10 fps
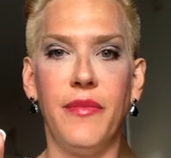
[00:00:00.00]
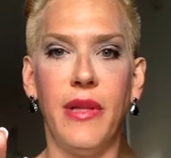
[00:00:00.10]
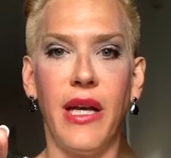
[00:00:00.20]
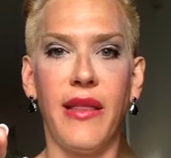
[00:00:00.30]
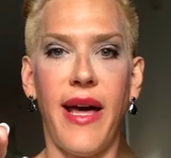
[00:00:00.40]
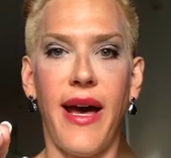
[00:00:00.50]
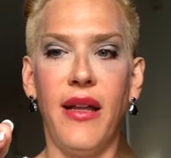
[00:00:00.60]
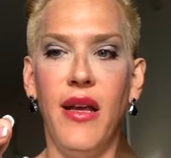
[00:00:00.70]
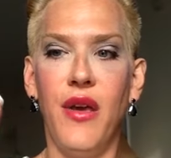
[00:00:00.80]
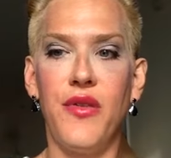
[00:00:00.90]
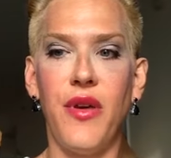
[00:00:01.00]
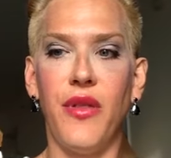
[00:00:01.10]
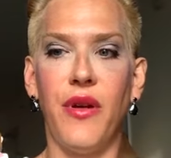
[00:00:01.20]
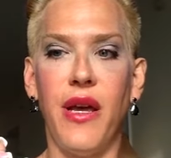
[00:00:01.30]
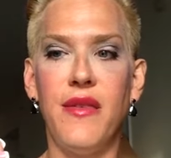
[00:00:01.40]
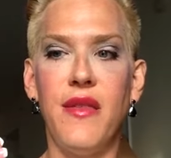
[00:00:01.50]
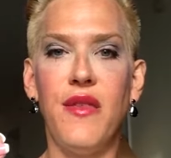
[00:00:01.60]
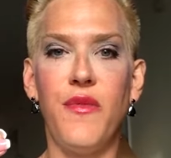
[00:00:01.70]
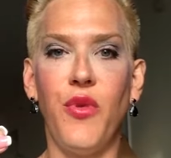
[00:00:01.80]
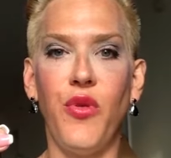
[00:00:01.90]
like that, so they're nice and
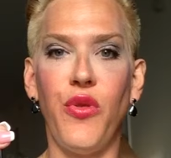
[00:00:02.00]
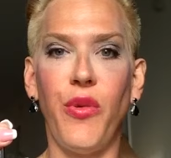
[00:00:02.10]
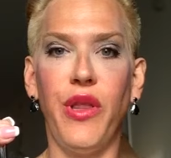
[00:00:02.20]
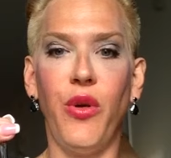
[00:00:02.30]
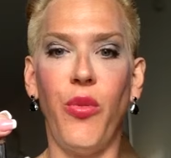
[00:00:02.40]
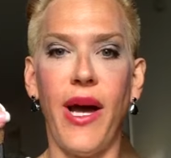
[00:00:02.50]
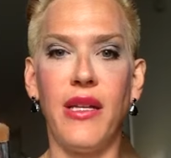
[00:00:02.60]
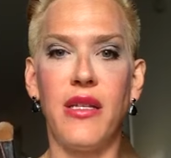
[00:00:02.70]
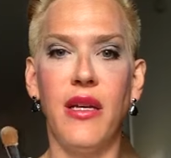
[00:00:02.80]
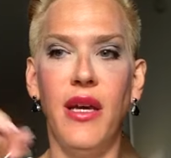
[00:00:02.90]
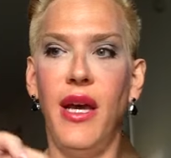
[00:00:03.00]
smooth when they're wet.